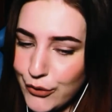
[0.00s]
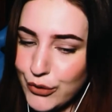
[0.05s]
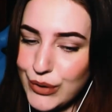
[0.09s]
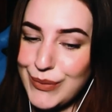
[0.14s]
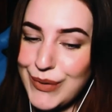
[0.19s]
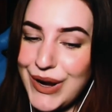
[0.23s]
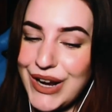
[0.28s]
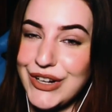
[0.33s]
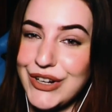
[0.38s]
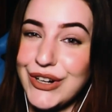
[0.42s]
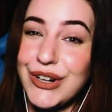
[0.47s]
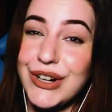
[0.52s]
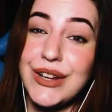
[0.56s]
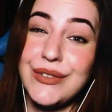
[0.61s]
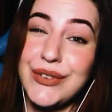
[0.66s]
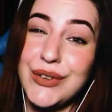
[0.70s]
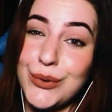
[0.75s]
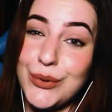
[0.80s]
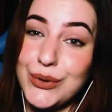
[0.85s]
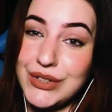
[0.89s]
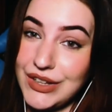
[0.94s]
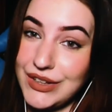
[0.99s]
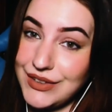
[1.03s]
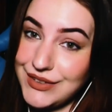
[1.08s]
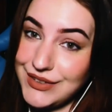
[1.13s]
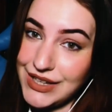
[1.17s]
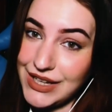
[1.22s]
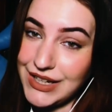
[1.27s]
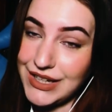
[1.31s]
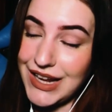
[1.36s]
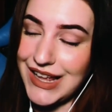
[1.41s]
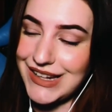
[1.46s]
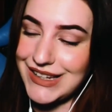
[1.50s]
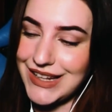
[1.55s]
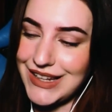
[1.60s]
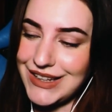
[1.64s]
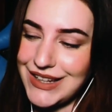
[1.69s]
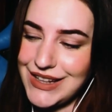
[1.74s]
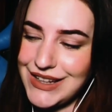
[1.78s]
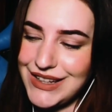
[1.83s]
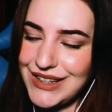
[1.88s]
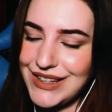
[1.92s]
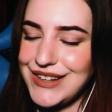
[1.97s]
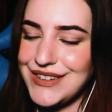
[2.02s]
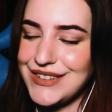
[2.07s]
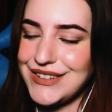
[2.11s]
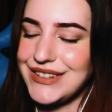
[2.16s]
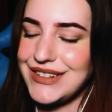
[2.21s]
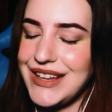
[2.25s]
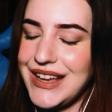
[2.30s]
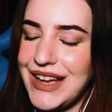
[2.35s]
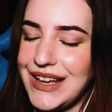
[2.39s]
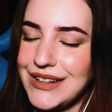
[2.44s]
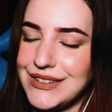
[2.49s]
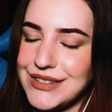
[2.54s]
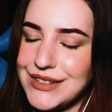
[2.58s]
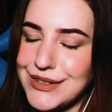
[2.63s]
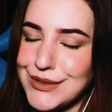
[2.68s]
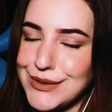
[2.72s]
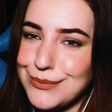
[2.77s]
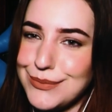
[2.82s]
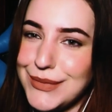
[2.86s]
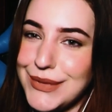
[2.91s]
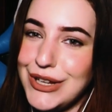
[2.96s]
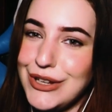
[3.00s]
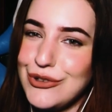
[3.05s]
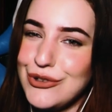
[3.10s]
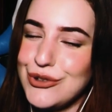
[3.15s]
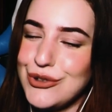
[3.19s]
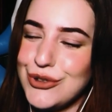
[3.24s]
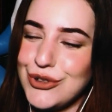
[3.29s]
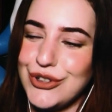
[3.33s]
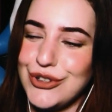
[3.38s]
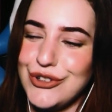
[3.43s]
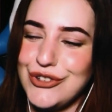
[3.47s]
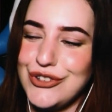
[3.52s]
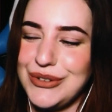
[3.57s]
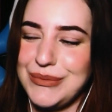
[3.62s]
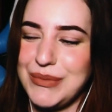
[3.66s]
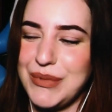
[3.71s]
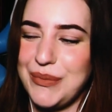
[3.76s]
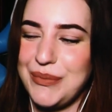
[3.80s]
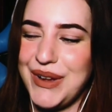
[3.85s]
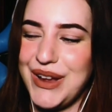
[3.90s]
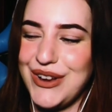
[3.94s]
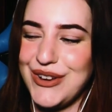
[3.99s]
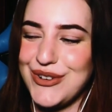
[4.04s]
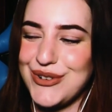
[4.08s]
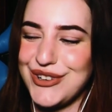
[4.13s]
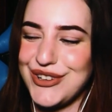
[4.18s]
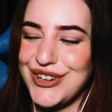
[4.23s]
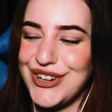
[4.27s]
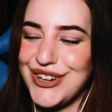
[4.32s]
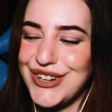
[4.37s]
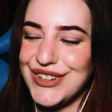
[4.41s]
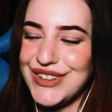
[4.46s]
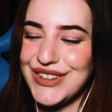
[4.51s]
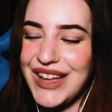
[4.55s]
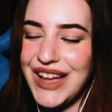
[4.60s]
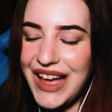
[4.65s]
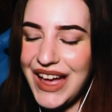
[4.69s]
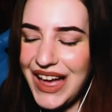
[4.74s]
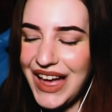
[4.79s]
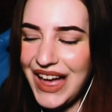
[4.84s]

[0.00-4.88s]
reminder, if you want to see it edited early access, make sure to check my Patreon.